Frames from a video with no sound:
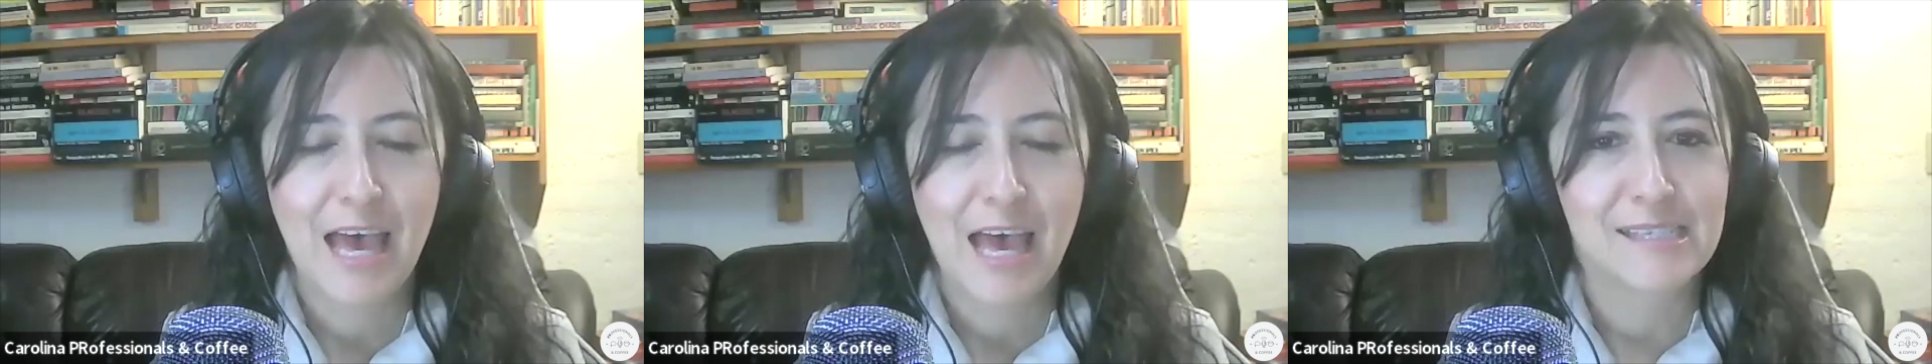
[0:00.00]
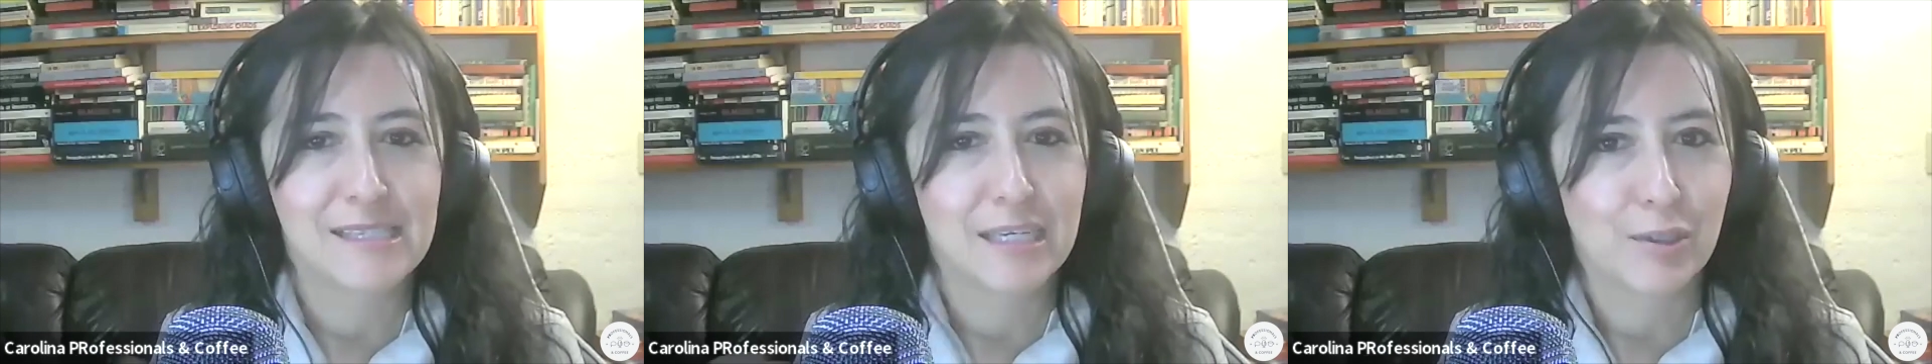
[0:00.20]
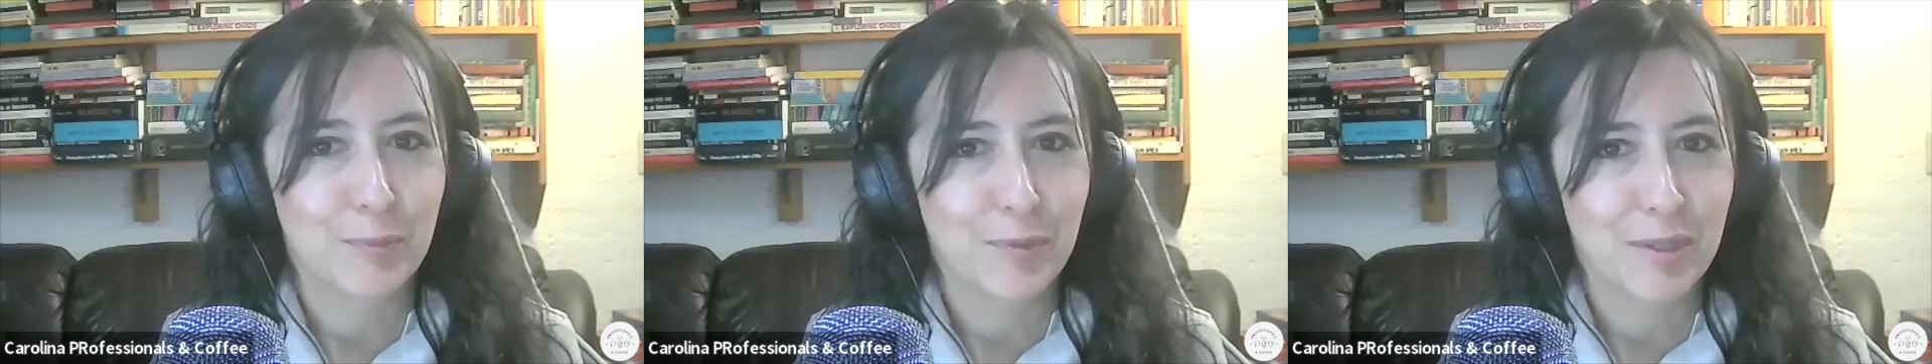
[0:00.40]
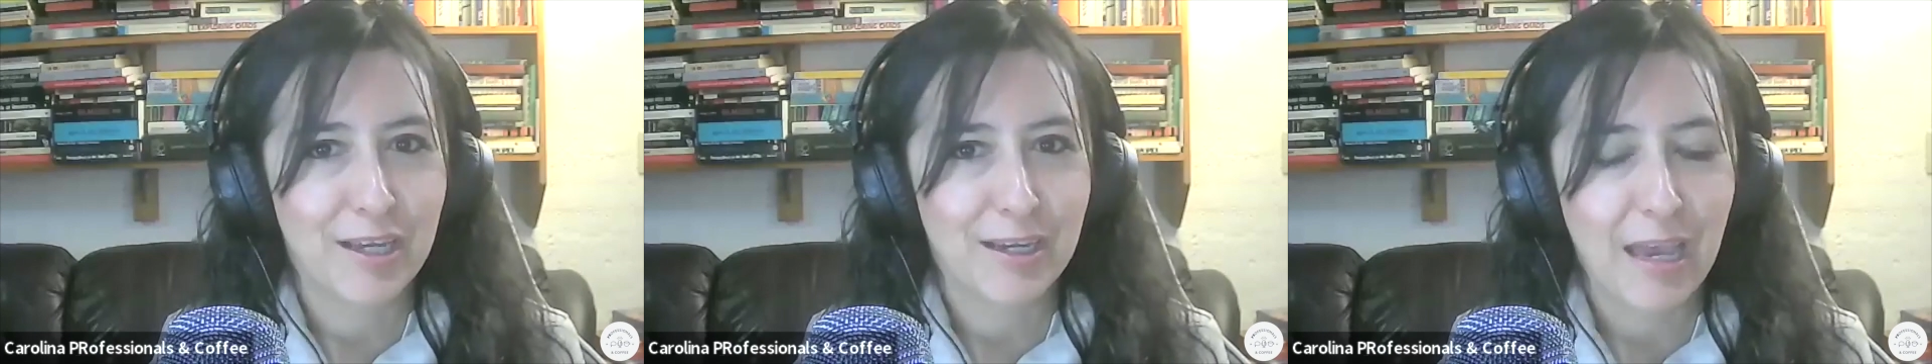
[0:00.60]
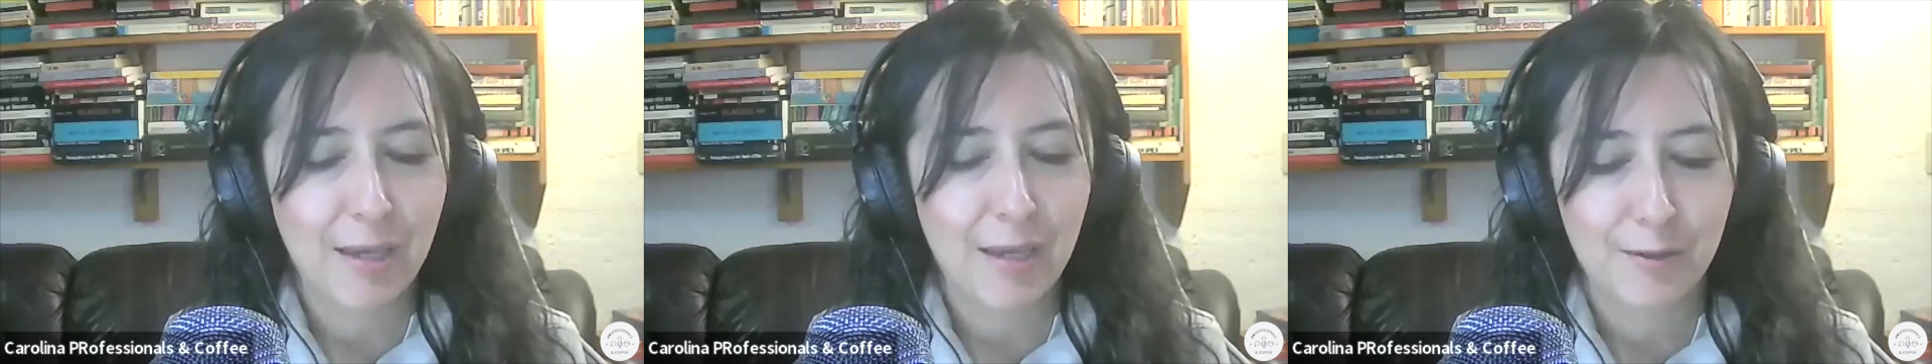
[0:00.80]
as a
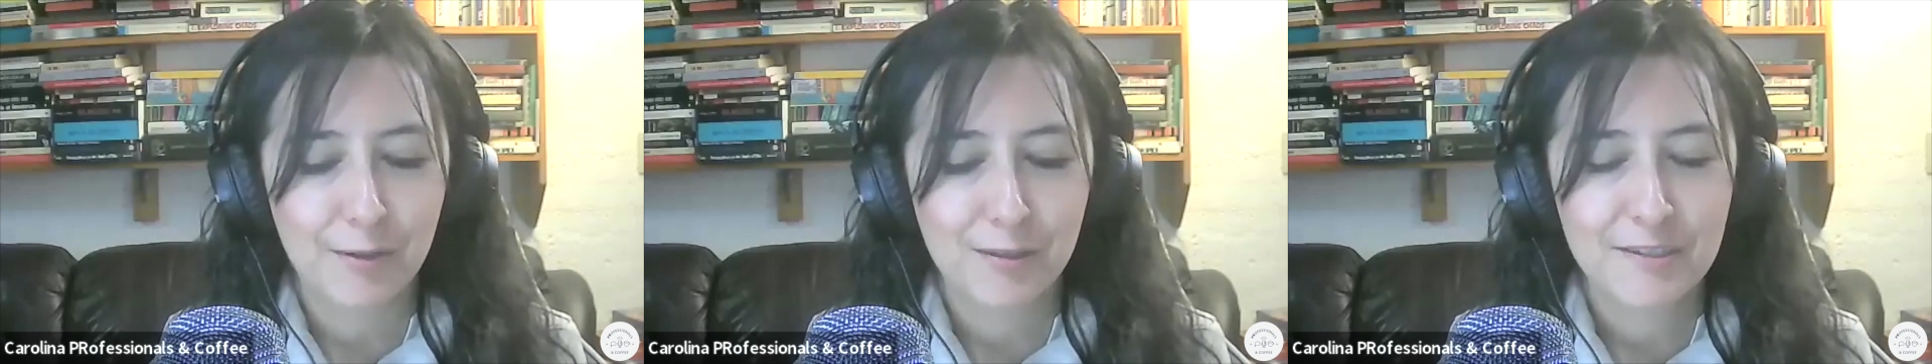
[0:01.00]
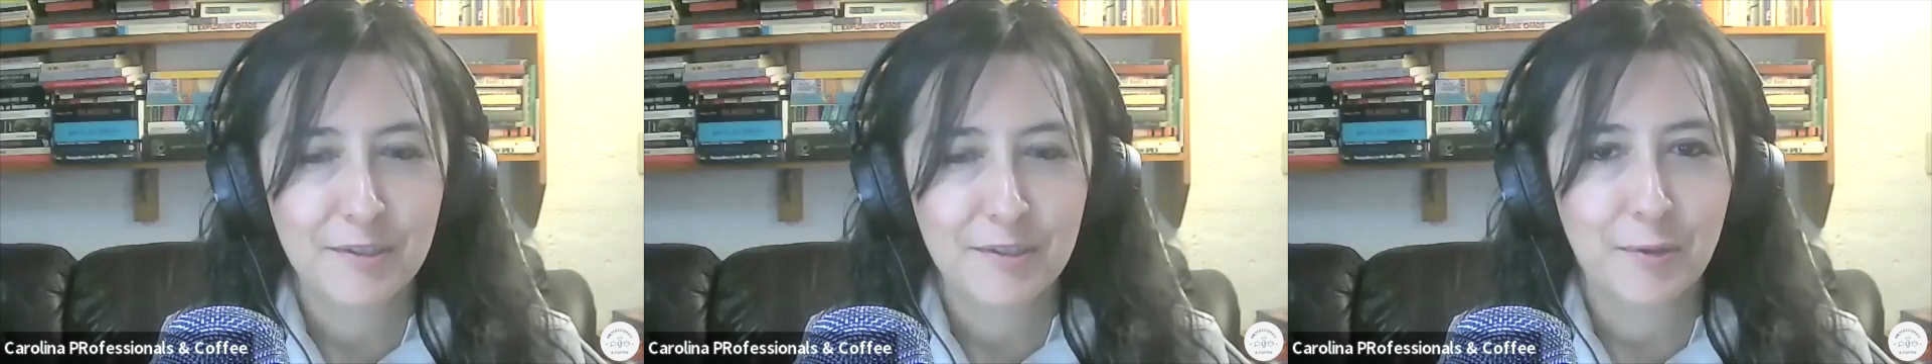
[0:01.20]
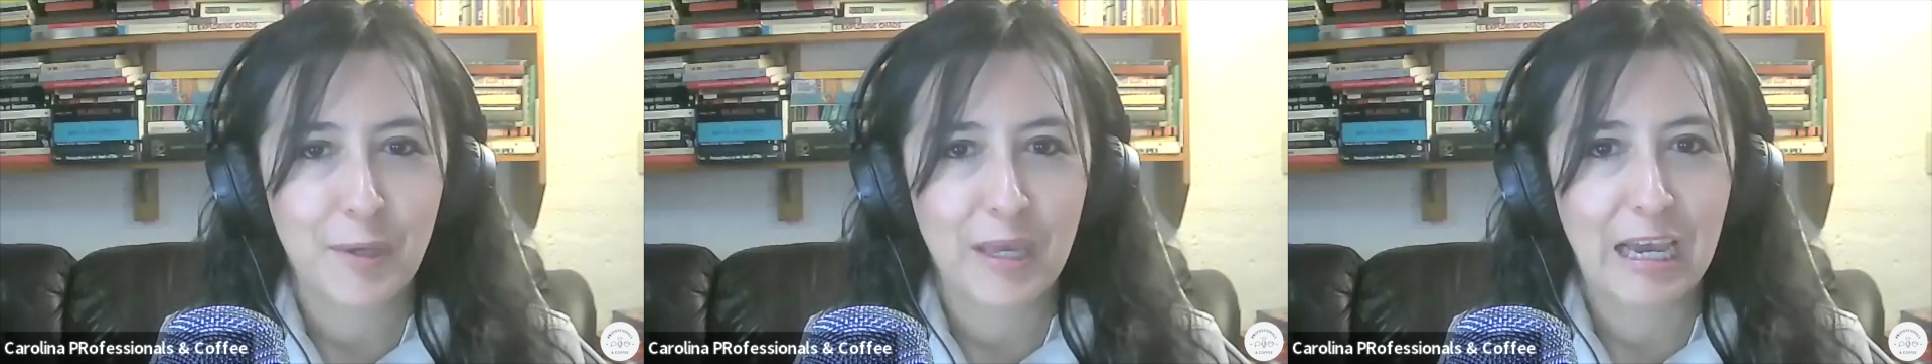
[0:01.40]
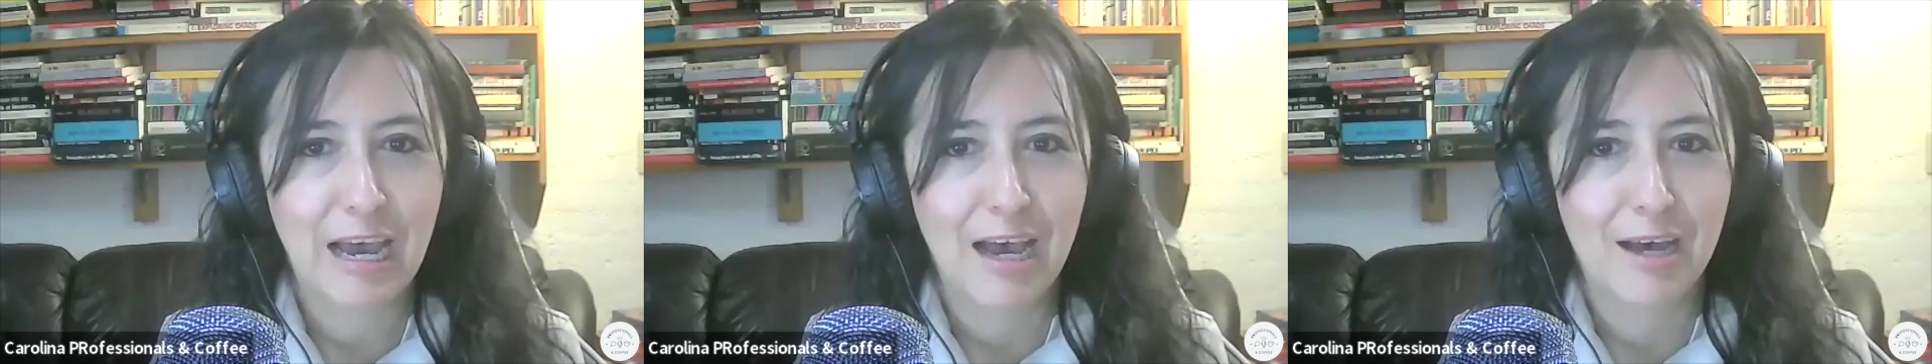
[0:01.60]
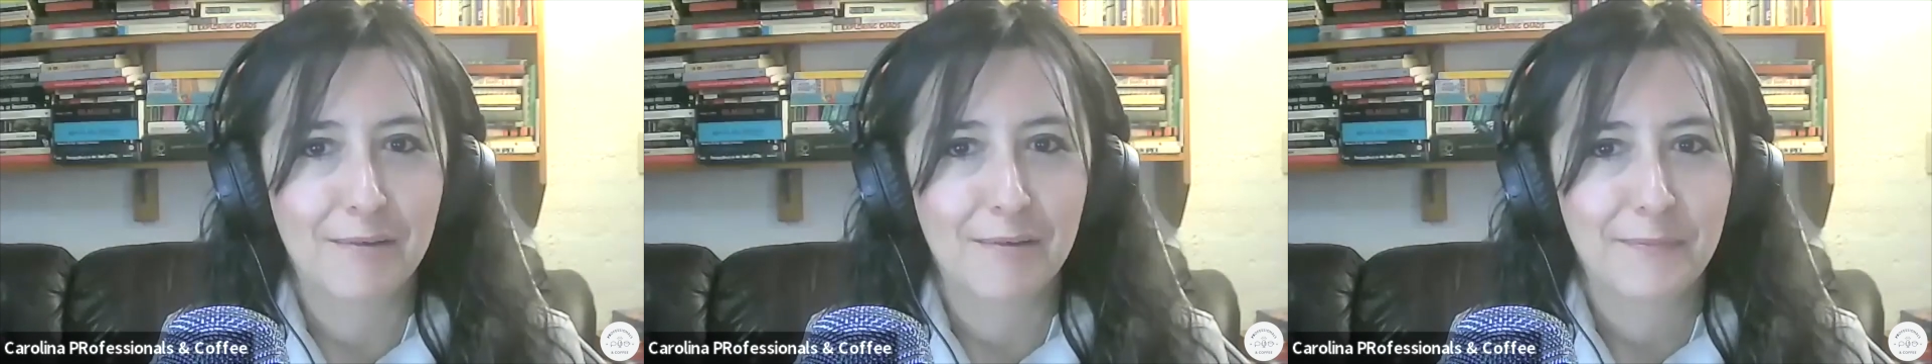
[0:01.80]
communicators, we
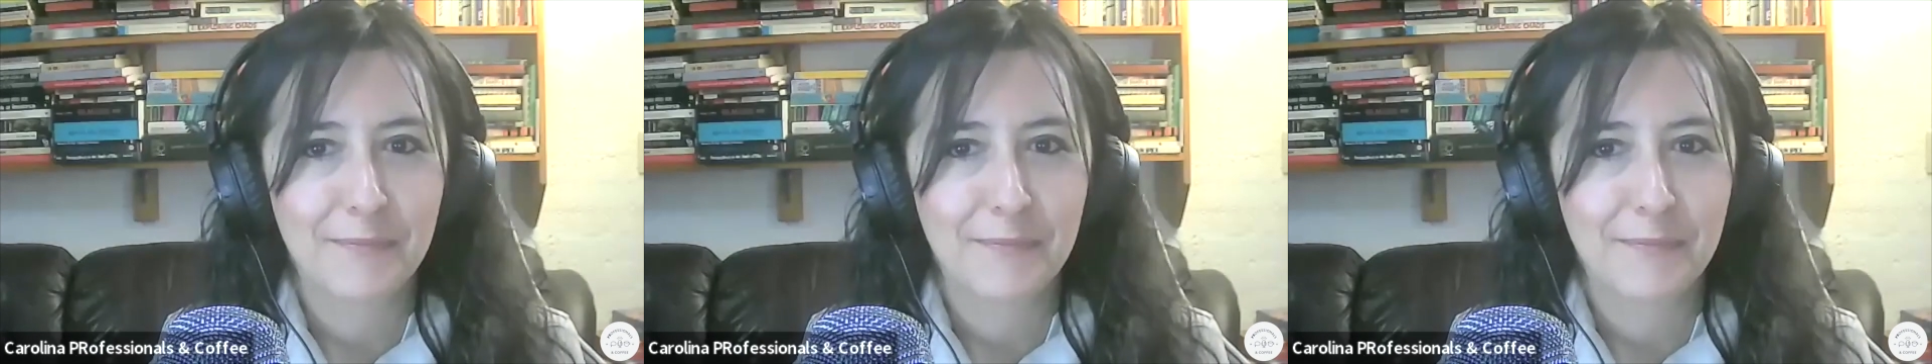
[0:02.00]
have